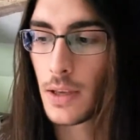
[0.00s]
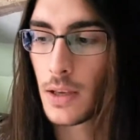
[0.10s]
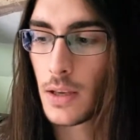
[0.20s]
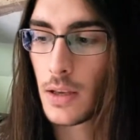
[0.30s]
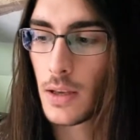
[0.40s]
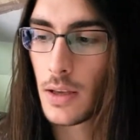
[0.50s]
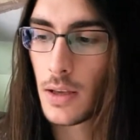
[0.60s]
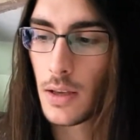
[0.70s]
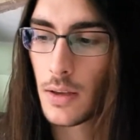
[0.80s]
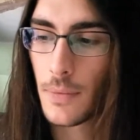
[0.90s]

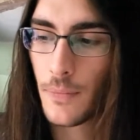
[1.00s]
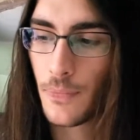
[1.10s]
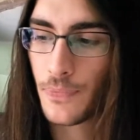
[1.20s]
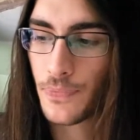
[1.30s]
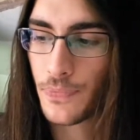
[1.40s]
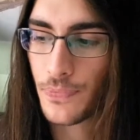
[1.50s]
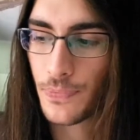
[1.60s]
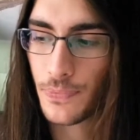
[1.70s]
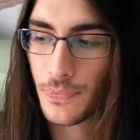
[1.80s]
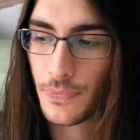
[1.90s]

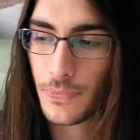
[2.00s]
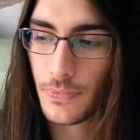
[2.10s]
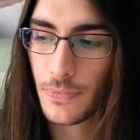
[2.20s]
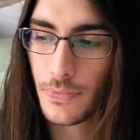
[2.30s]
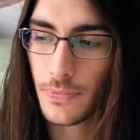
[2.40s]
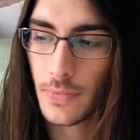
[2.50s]
No one is speaking in this clip.